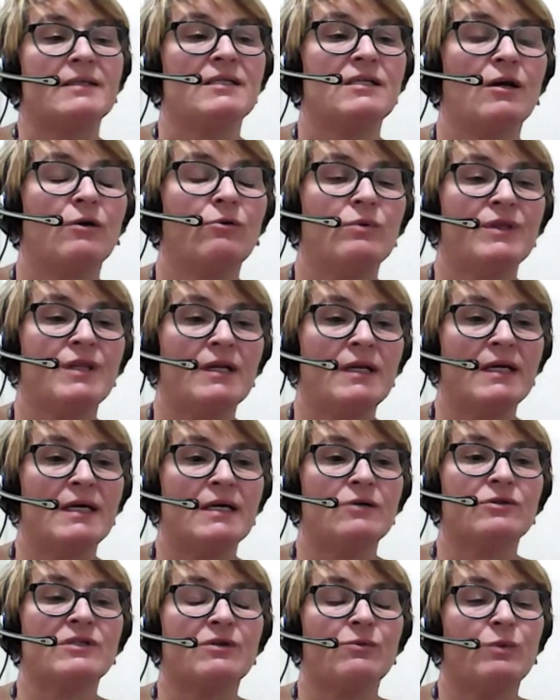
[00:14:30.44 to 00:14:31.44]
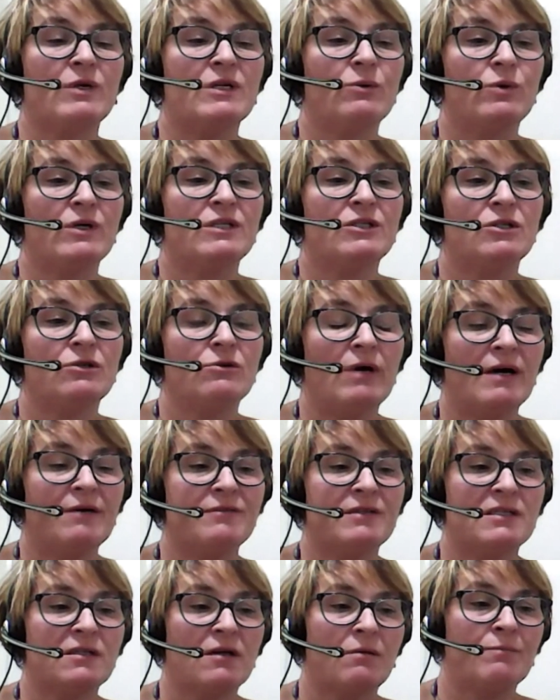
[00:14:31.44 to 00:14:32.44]
so with the legal, so we do have
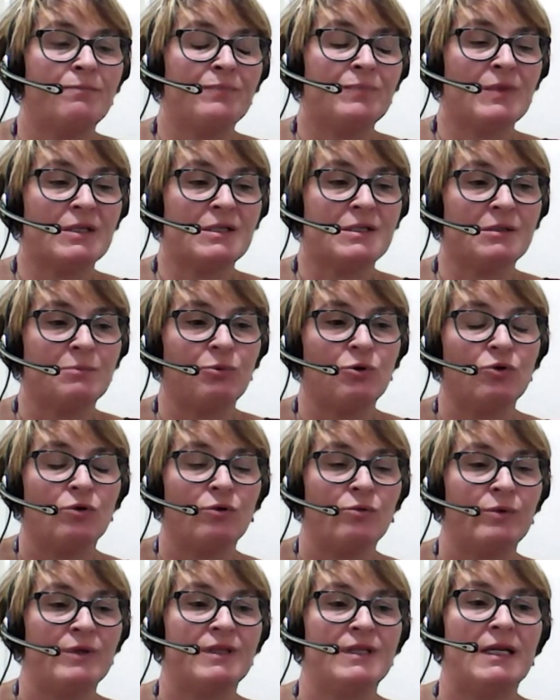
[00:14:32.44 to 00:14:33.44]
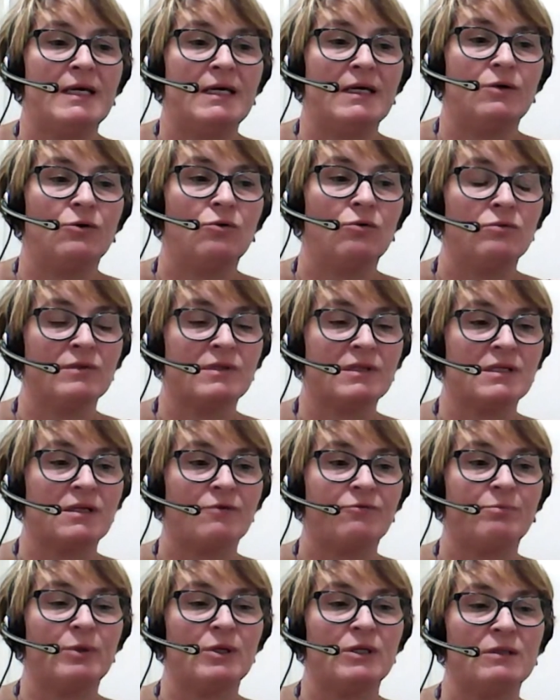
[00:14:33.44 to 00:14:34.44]
some support with legal
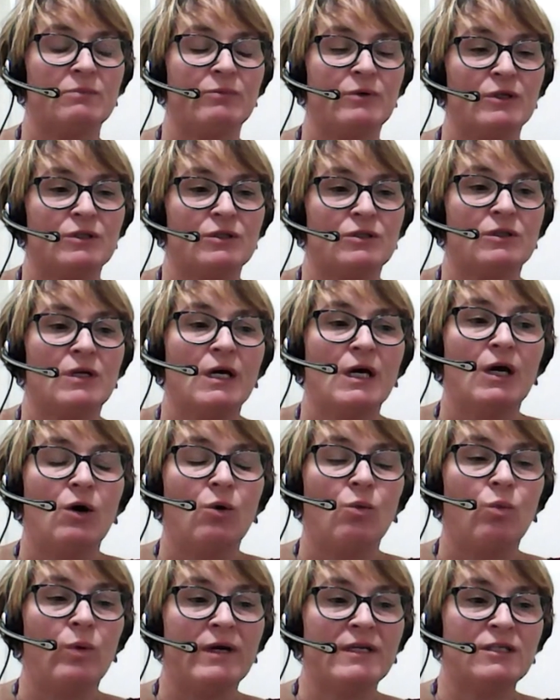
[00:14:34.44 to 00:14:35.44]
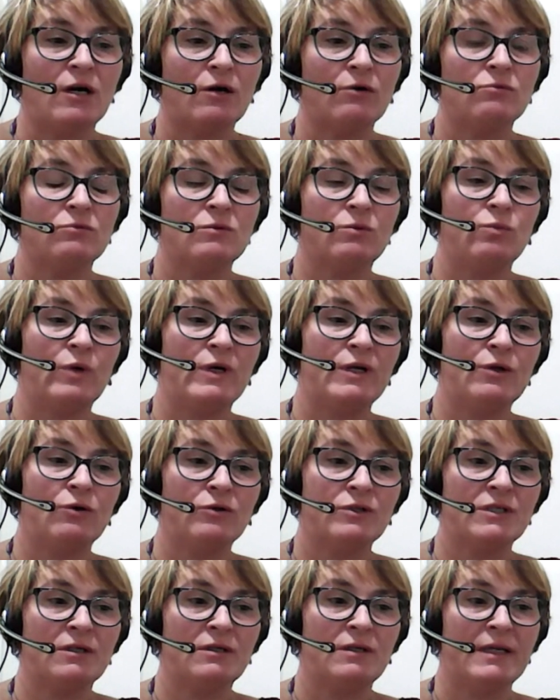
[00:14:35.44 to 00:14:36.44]
stuff, but we're
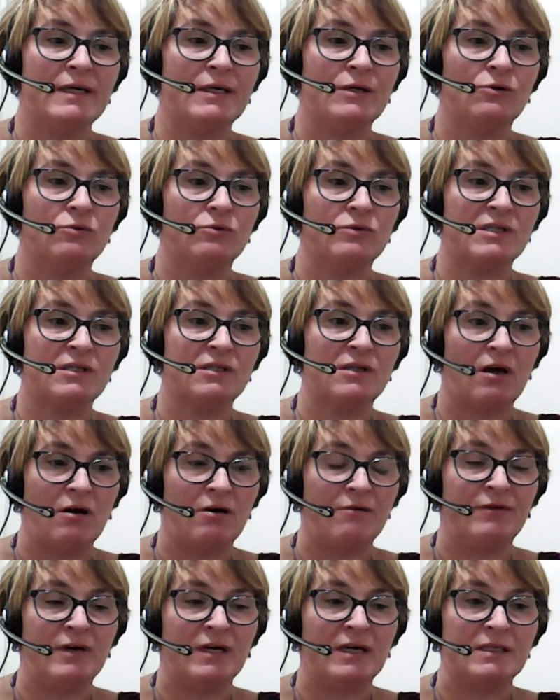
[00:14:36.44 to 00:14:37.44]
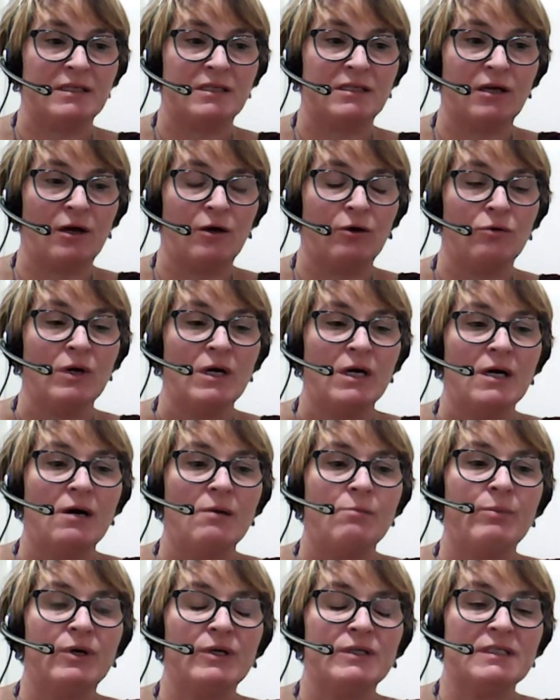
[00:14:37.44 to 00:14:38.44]
not a legal service. So,
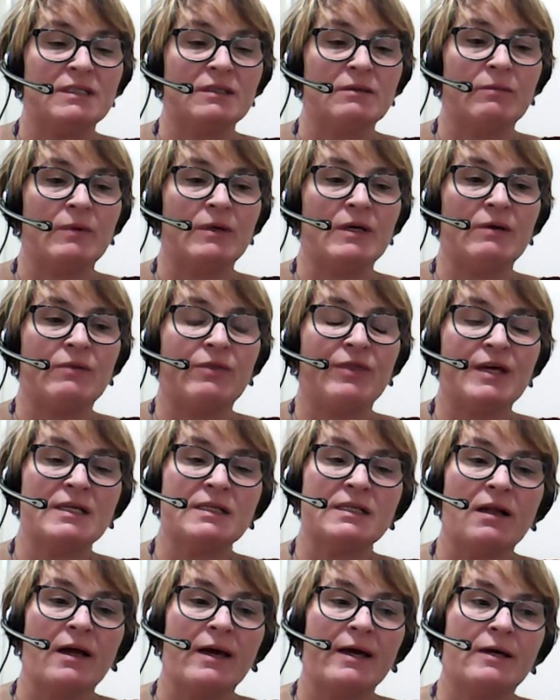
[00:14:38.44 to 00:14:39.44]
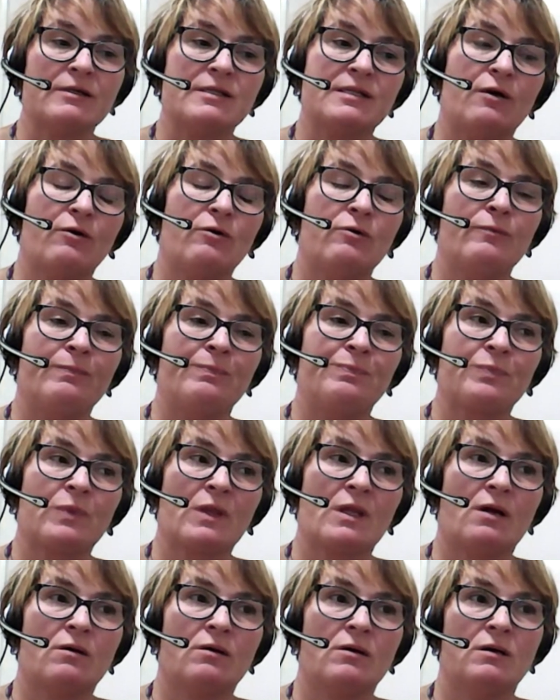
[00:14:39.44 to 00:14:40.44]
but things like, so,
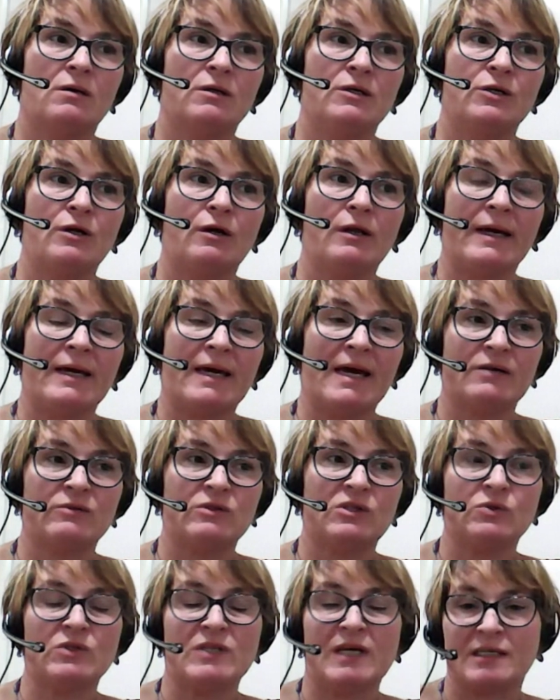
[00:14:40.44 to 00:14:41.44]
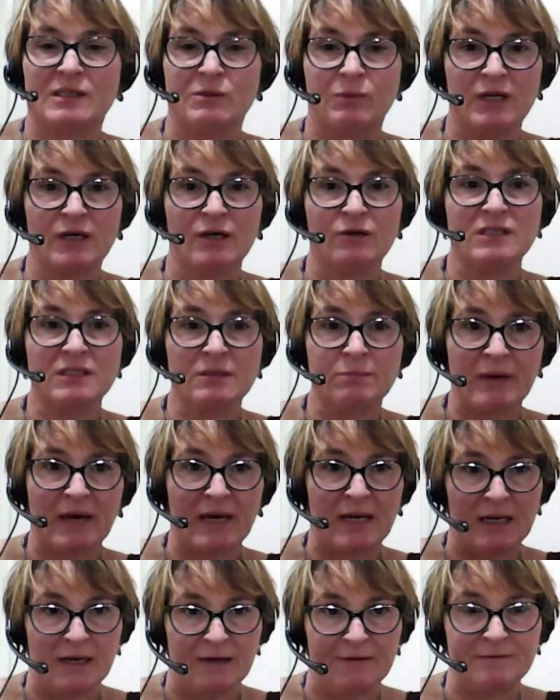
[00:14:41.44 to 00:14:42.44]
you know, like council tax, when it goes to
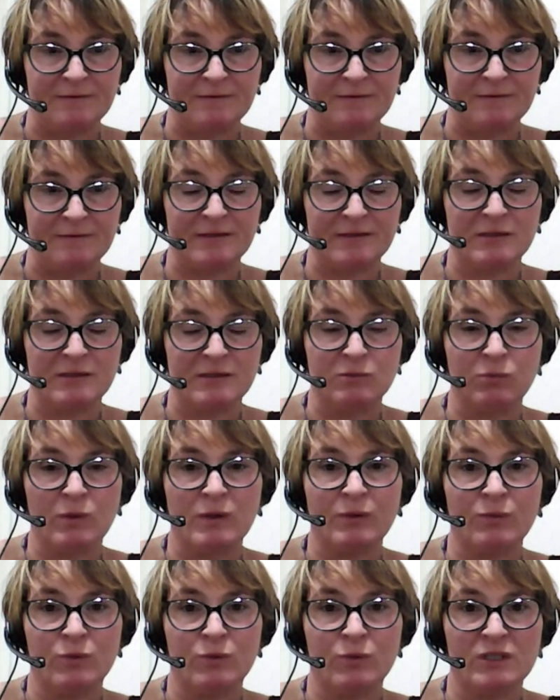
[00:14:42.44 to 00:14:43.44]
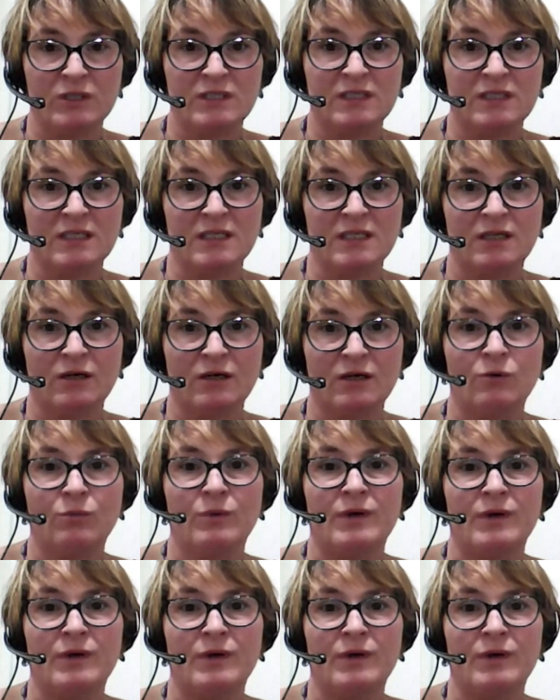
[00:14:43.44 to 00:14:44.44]
bailiffs, we would deal
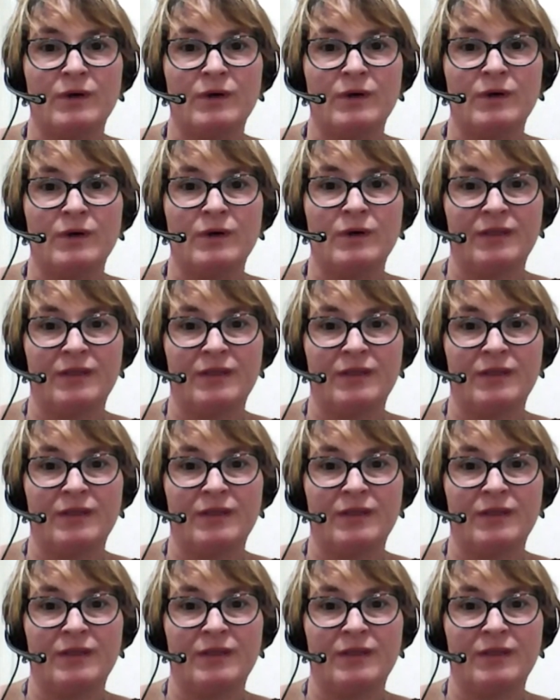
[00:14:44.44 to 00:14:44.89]
with that.